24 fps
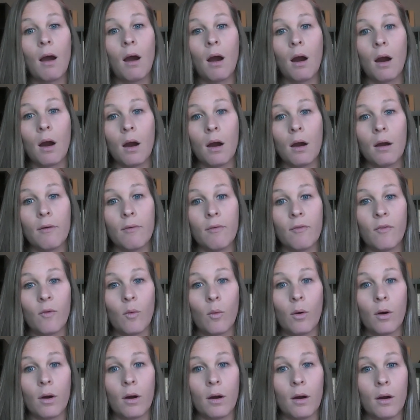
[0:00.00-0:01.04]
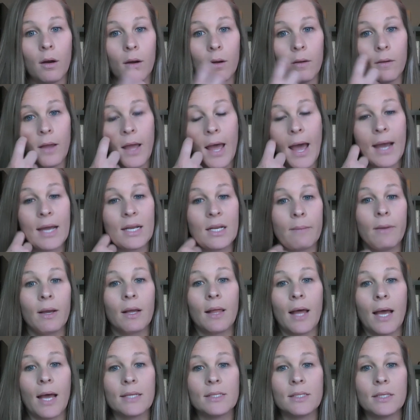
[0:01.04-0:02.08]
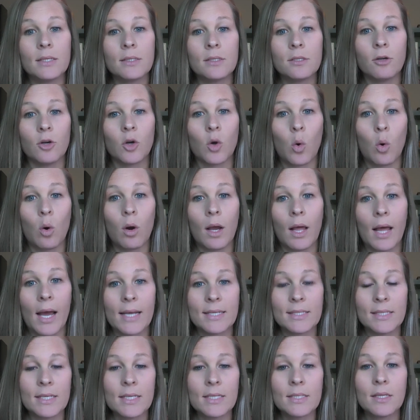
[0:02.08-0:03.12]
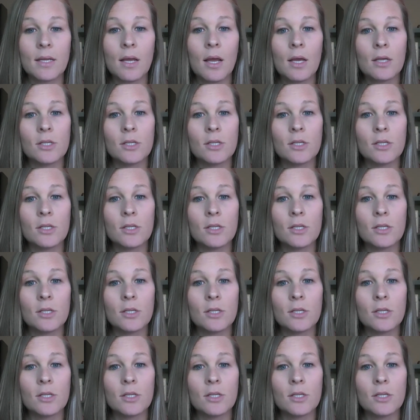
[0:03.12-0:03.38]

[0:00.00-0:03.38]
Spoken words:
are for academic classes, your core classes.